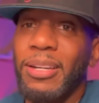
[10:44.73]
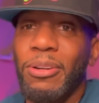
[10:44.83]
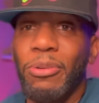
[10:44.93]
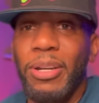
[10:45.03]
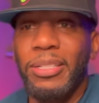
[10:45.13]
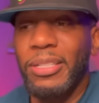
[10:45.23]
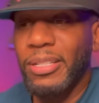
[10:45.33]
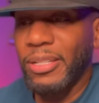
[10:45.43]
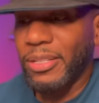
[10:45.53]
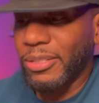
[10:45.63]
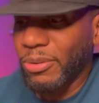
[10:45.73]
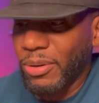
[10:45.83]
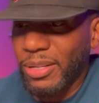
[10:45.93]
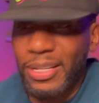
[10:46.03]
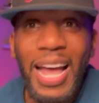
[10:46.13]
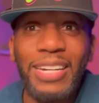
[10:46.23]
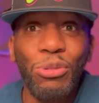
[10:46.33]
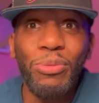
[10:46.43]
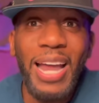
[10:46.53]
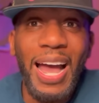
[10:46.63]
Grinch in here, so cause I
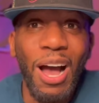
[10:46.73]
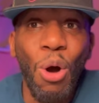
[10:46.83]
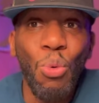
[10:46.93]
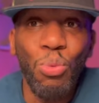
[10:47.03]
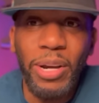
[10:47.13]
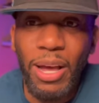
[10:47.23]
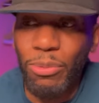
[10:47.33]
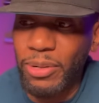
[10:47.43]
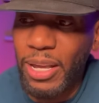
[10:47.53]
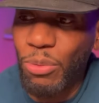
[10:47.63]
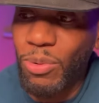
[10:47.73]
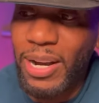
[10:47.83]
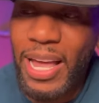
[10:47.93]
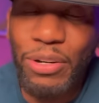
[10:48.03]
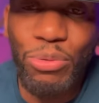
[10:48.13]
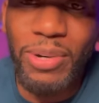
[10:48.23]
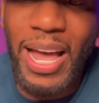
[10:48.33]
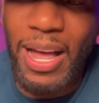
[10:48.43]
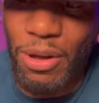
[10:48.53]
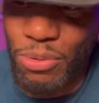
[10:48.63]
do not own that one. That one I do
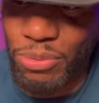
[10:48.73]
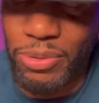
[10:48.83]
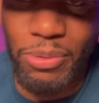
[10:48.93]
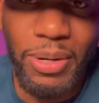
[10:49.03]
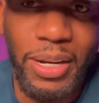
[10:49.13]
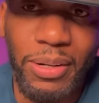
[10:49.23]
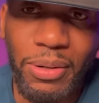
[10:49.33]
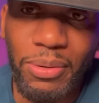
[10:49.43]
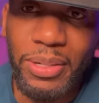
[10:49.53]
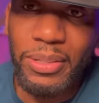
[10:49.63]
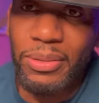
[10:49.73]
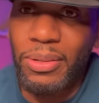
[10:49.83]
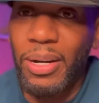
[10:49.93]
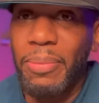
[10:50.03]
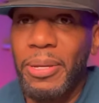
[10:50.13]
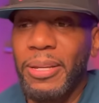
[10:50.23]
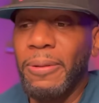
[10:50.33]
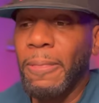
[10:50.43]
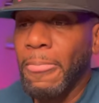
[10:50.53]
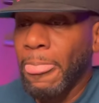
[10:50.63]
not own, the regular Grinch. You know what I mean?
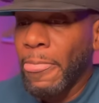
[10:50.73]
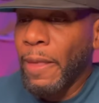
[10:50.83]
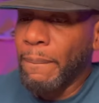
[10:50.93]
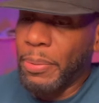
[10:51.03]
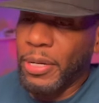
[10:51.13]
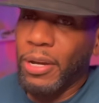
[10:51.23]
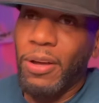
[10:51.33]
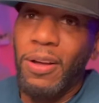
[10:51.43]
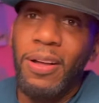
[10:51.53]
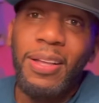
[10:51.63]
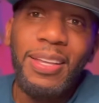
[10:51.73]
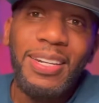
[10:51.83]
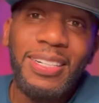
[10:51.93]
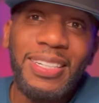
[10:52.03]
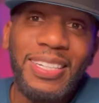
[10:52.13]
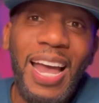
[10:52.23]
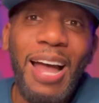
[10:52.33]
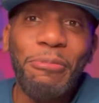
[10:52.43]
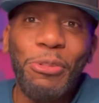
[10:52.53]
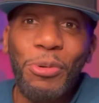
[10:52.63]
But uh, the
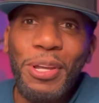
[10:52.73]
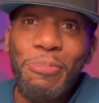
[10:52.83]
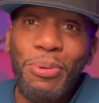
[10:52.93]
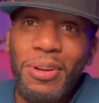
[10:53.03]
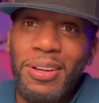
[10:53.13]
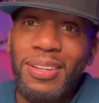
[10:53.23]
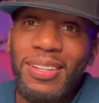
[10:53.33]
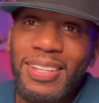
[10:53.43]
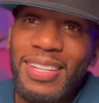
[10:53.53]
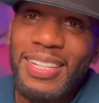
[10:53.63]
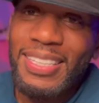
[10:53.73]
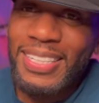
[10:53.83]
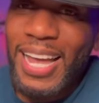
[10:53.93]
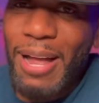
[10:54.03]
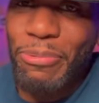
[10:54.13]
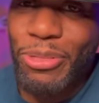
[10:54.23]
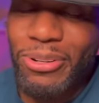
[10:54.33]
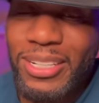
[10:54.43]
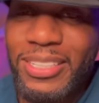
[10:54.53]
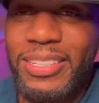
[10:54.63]
top three, bro. Top
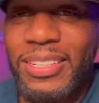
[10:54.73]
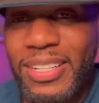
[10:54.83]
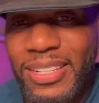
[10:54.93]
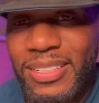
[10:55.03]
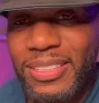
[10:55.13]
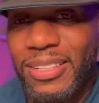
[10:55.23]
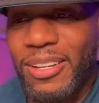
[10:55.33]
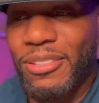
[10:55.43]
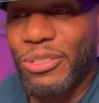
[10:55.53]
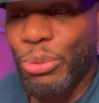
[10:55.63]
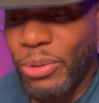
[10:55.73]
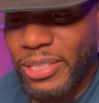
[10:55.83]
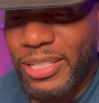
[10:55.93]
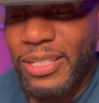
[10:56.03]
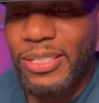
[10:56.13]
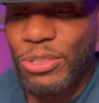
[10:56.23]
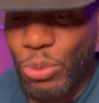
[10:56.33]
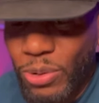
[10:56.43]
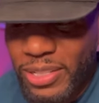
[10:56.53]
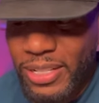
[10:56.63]
three sneakers of
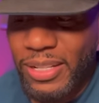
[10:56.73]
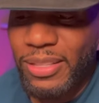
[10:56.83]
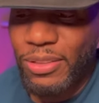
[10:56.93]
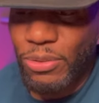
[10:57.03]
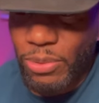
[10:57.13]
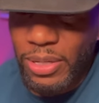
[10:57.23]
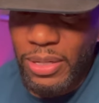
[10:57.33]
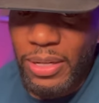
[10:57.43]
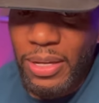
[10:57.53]
2023.